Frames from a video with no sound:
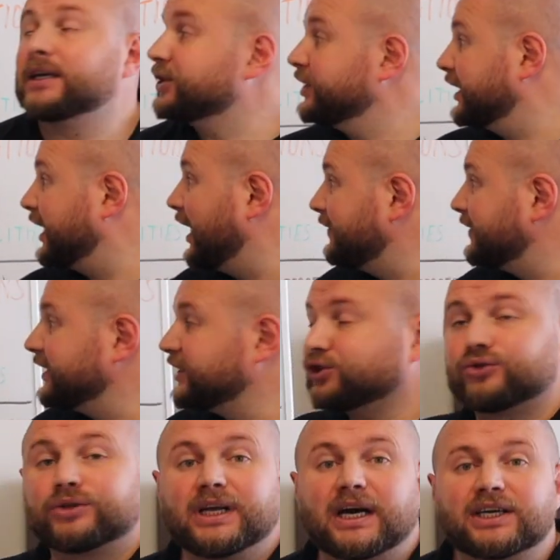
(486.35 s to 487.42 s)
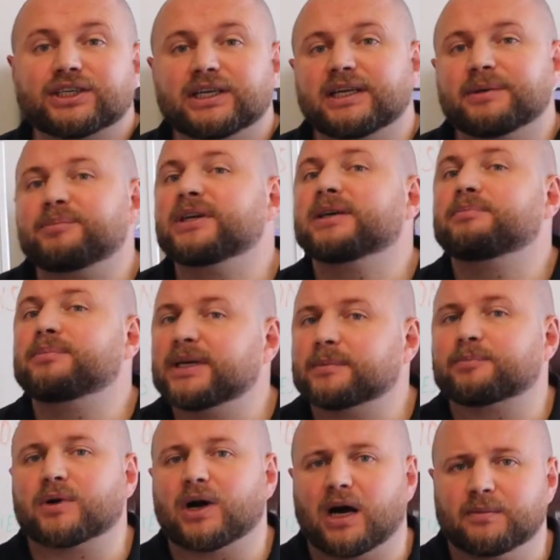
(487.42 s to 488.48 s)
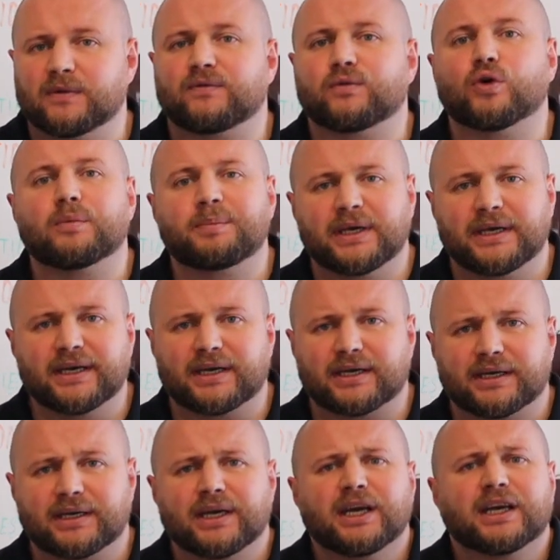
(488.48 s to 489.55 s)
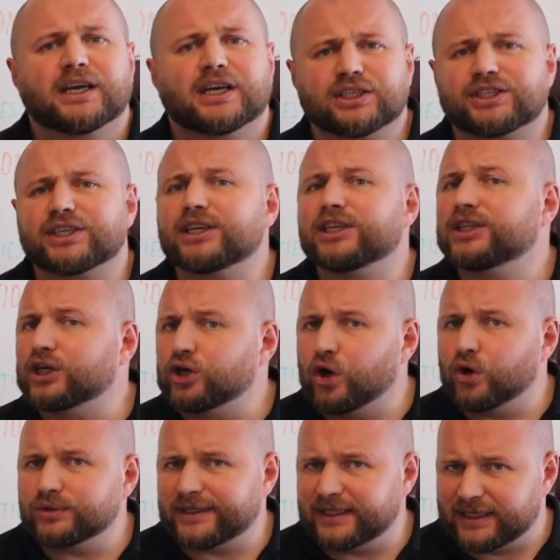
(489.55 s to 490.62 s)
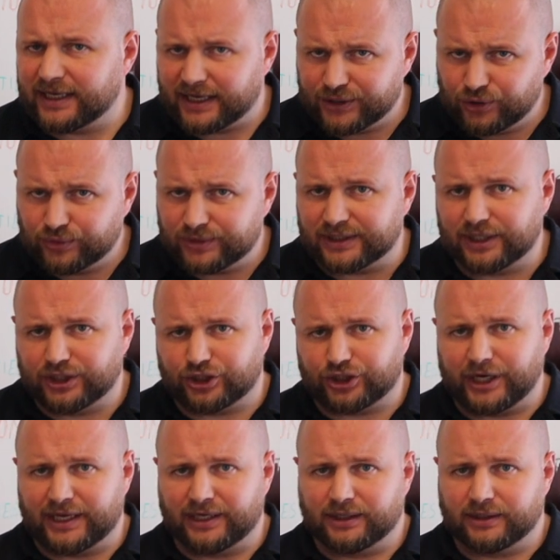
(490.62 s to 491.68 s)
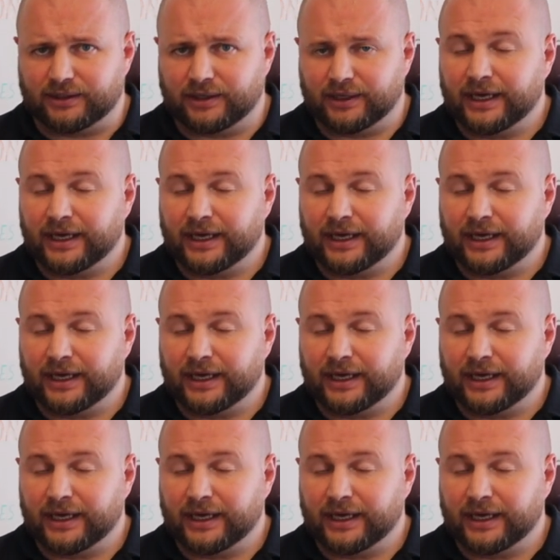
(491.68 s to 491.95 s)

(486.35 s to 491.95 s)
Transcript: Recovery should not really be a big problem for a beginner considering the loads that they are using in training.